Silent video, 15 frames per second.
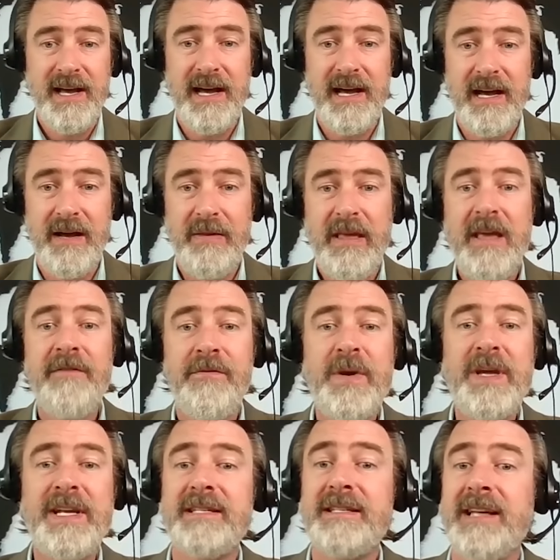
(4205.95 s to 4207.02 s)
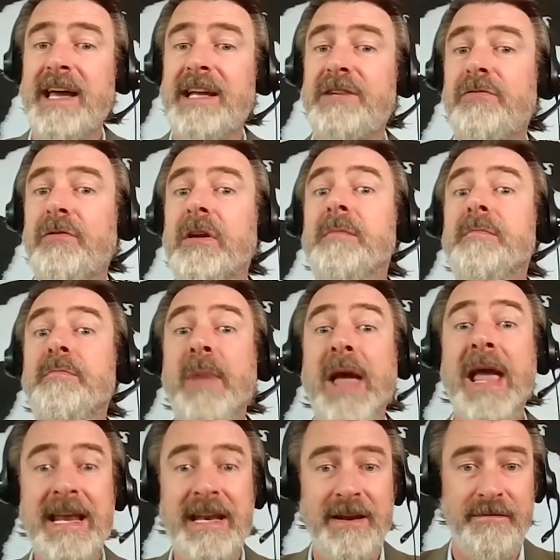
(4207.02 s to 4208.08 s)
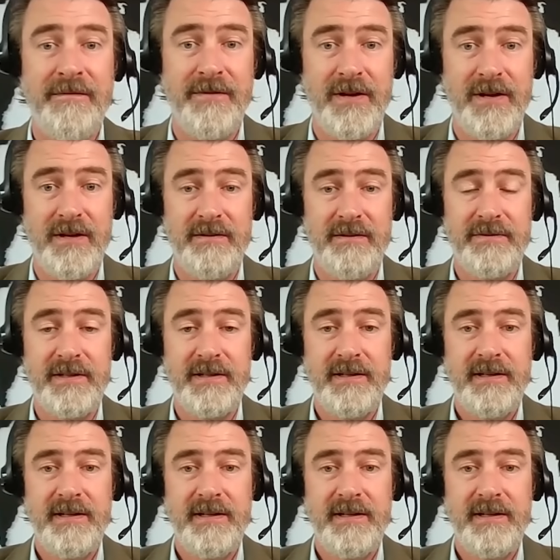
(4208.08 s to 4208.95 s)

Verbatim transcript: Uh, if we decide to remain involved,